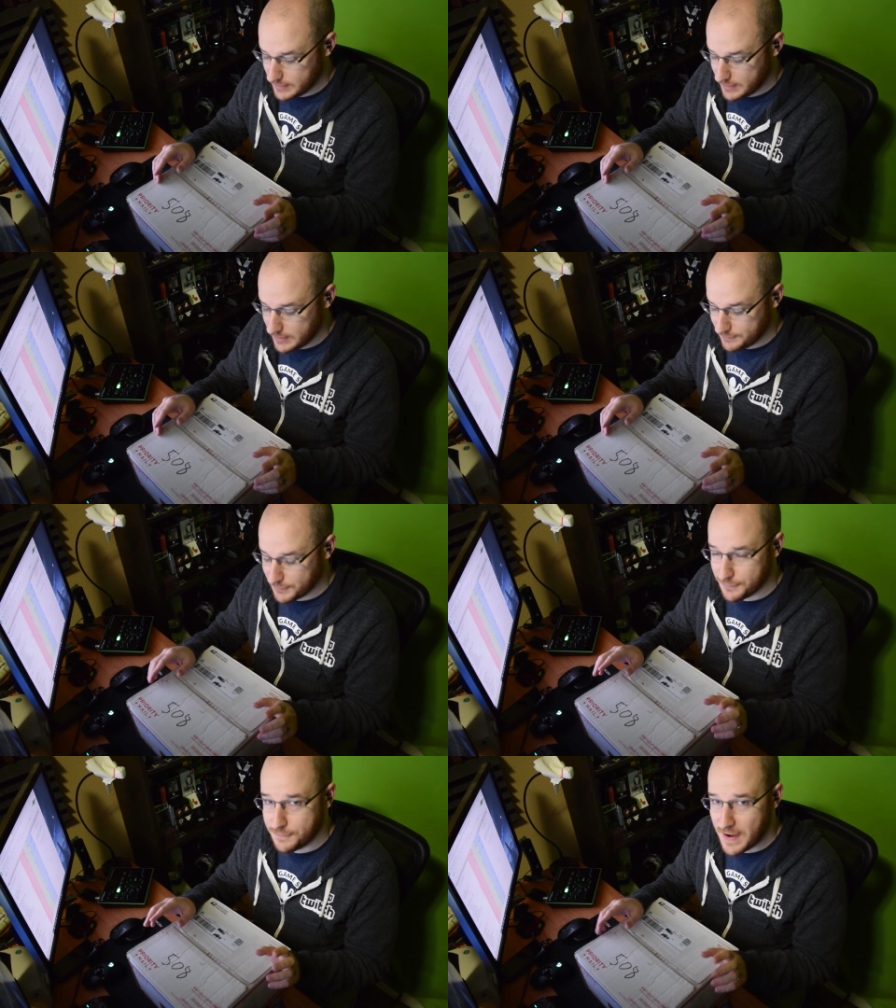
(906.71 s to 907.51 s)

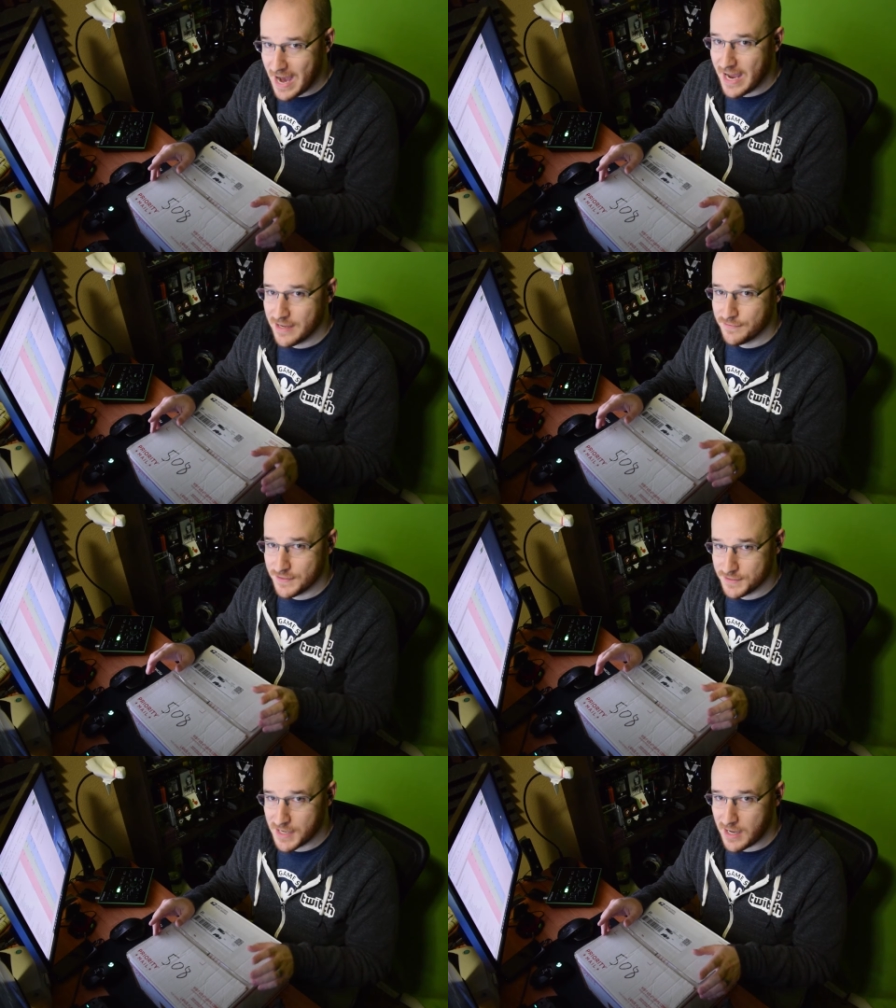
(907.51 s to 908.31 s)
for
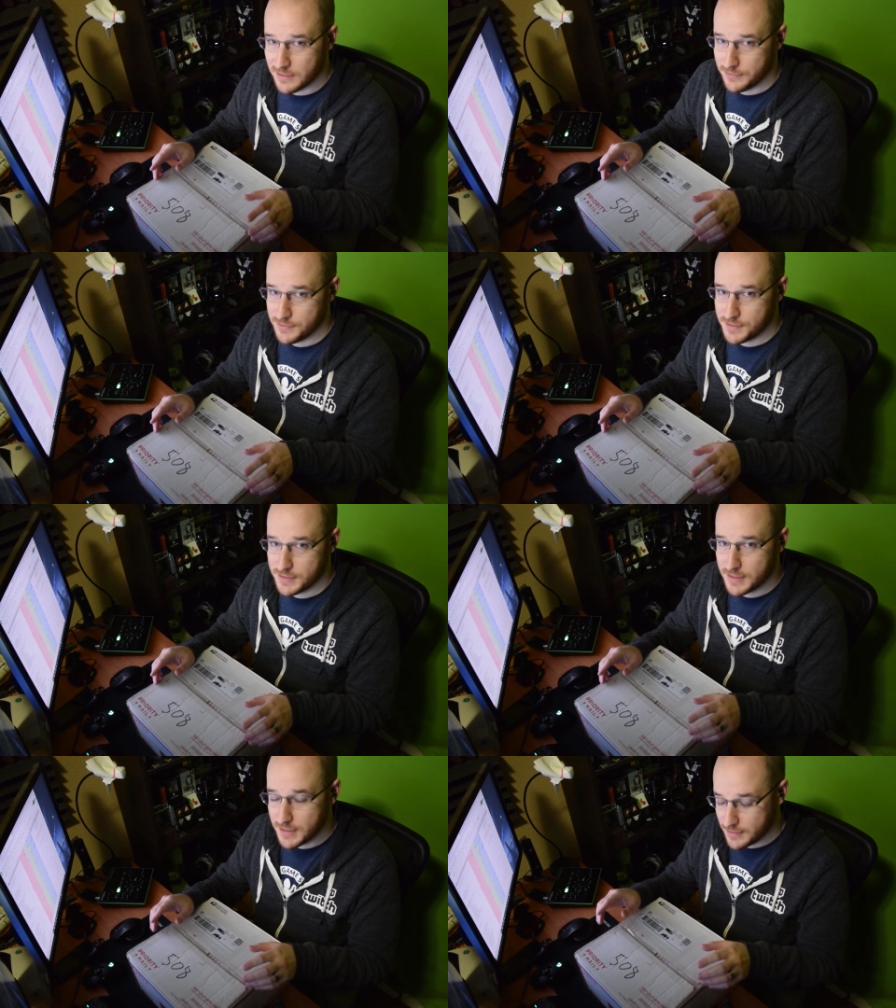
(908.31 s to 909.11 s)
$5.
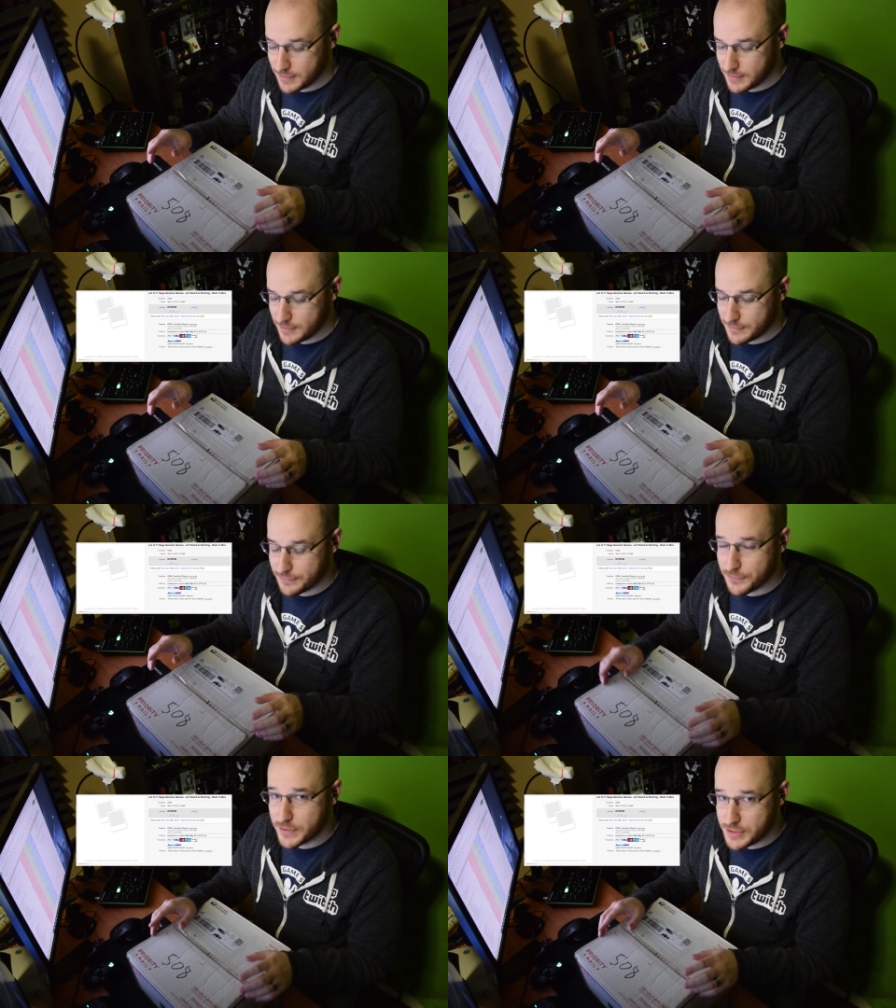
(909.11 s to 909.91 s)

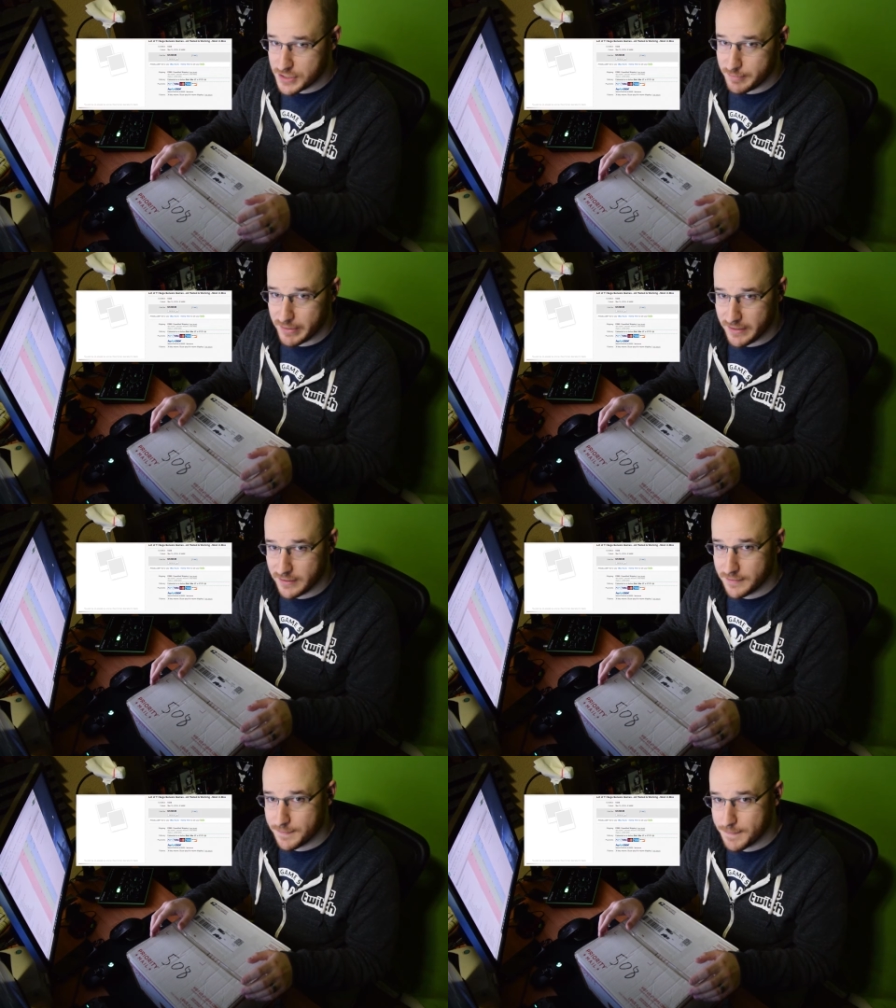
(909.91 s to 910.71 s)
Free shipping.